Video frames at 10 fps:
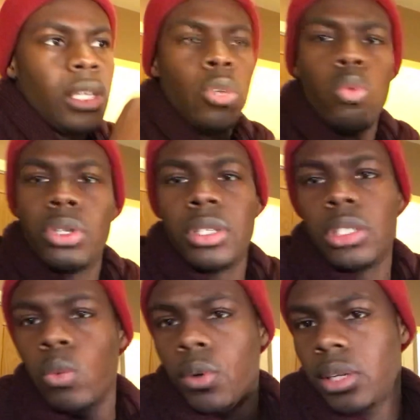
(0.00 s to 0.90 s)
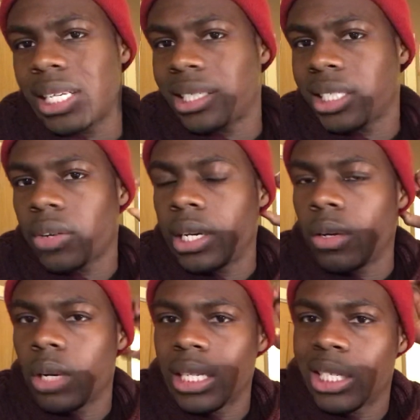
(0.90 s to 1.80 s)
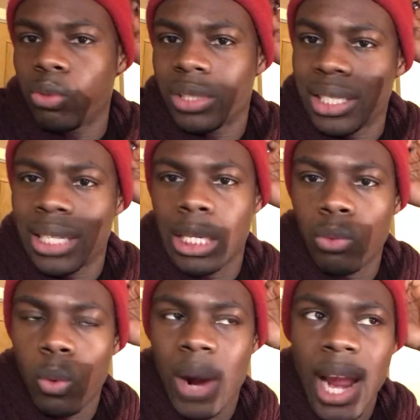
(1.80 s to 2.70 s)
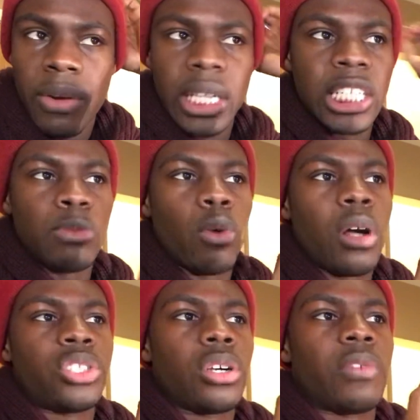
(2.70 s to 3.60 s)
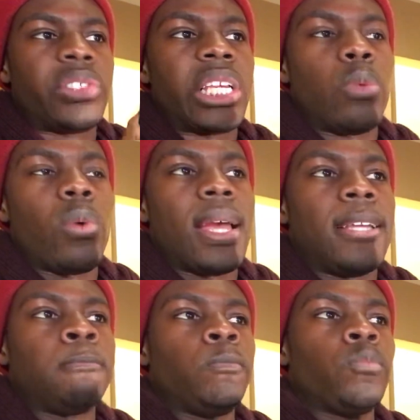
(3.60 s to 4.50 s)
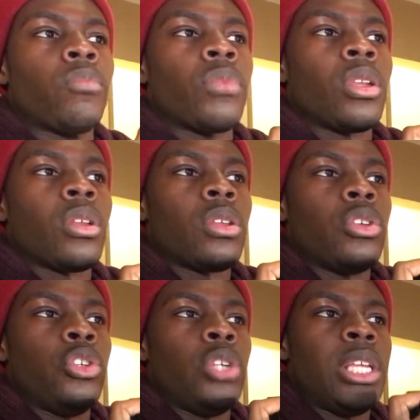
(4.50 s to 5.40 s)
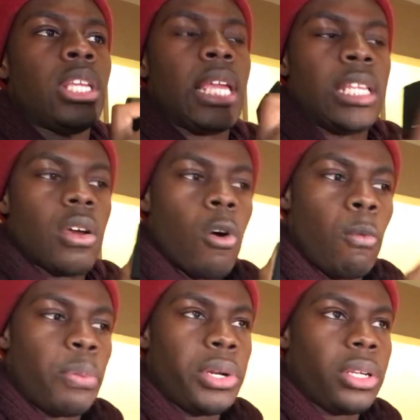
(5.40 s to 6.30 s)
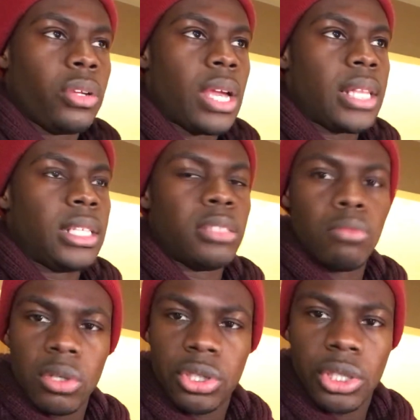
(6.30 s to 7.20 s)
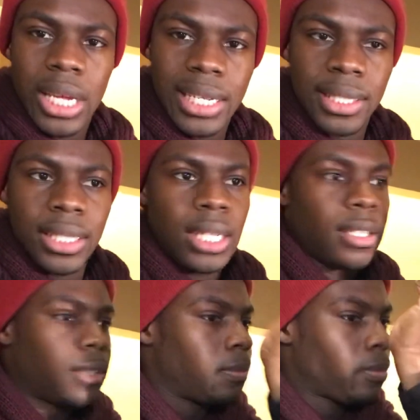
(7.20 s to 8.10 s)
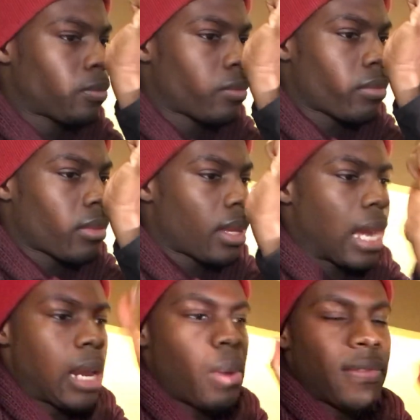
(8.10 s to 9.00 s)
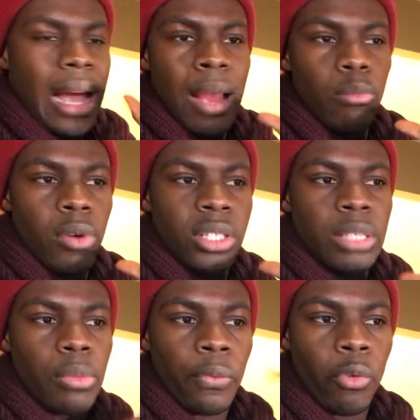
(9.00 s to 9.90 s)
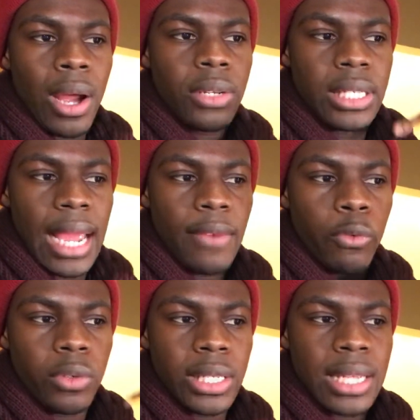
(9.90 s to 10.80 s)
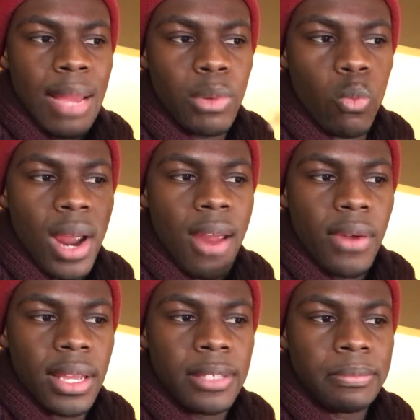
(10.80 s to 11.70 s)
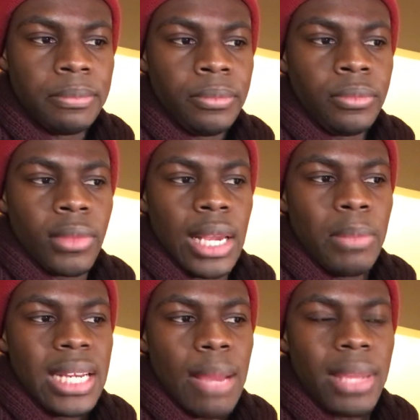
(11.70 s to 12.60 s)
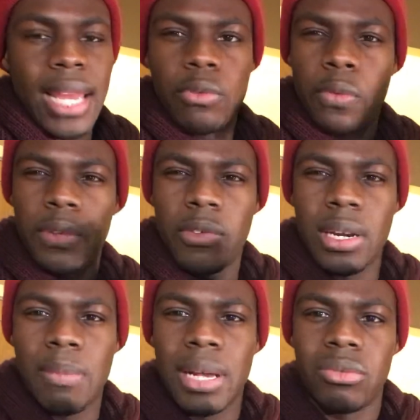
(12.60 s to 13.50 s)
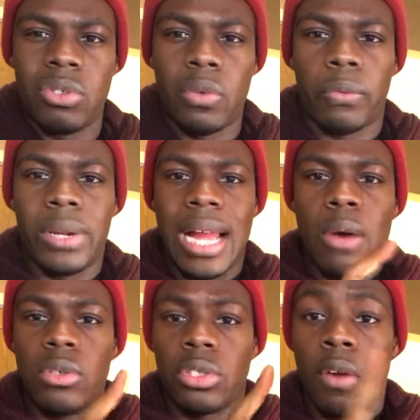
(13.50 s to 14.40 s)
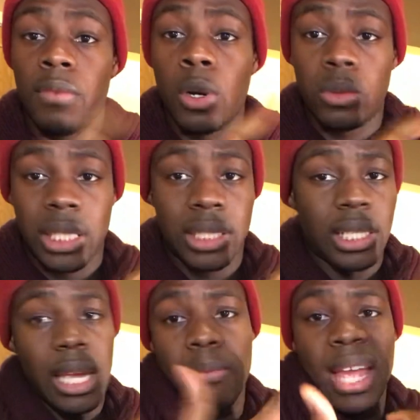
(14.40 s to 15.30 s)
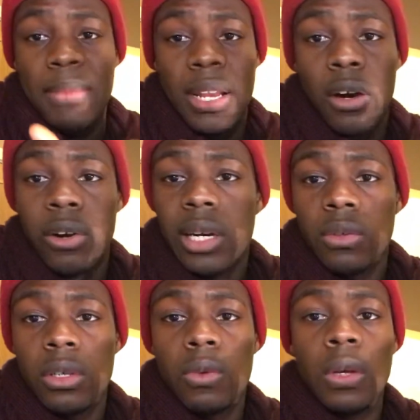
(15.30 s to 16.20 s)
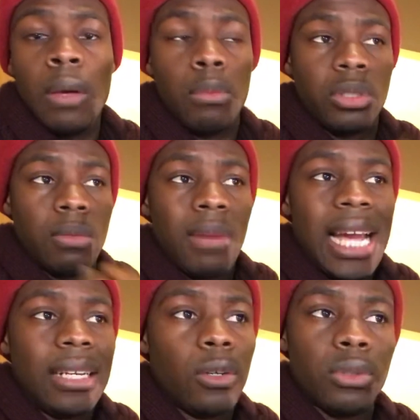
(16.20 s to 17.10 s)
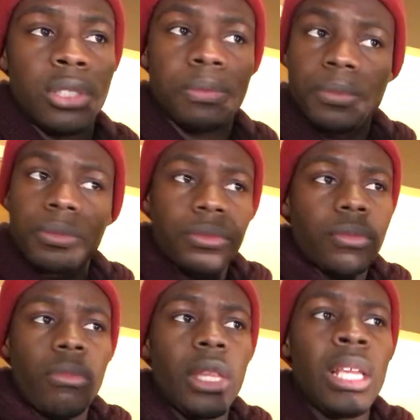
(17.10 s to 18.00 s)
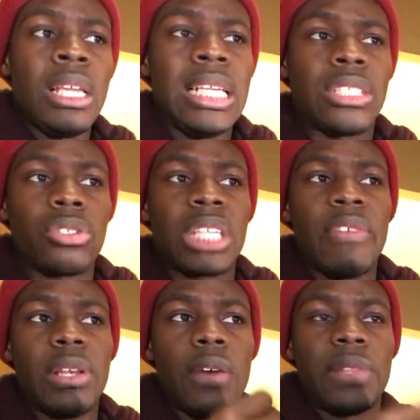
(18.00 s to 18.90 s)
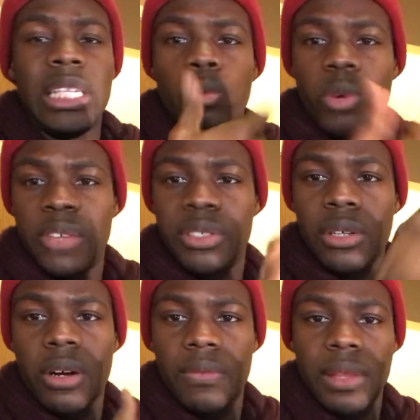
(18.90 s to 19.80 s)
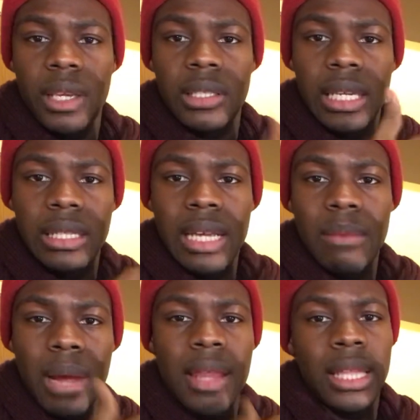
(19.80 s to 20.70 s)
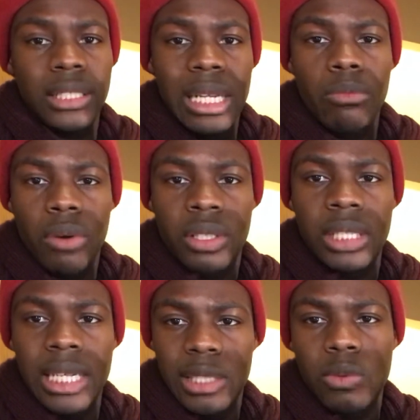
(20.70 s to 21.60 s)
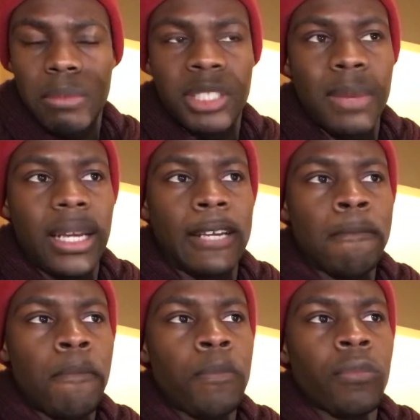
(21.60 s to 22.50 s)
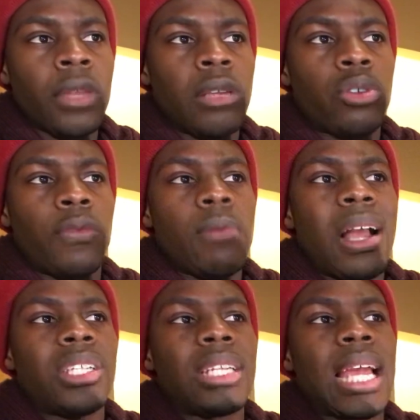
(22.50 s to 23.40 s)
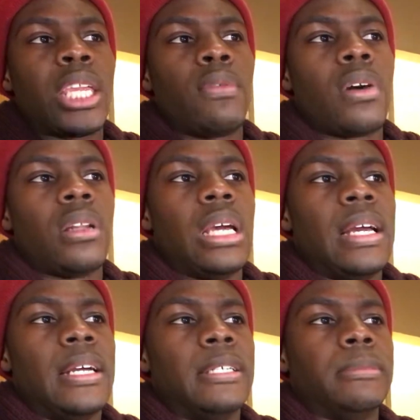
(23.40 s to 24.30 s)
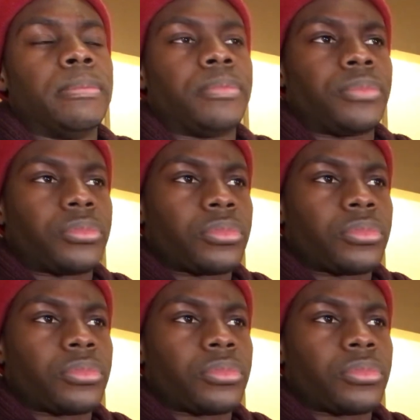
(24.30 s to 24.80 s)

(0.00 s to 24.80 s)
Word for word: you wouldn't you wouldn't necessarily know that this was the scent you were wearing it's more sort of scent where you, in the in the opening you get this musk you get the cedar and a bit of that ambroxan but throughout the day through the time you're wearing it I mean, I'm getting roughly around about two, three hours of noticing it, maybe longer, I don't know. But to my nose, it's just giving off these whiffs of the, the, the, um, uh, the things that that's what I'm smelling. So if you imagine like you've got, um,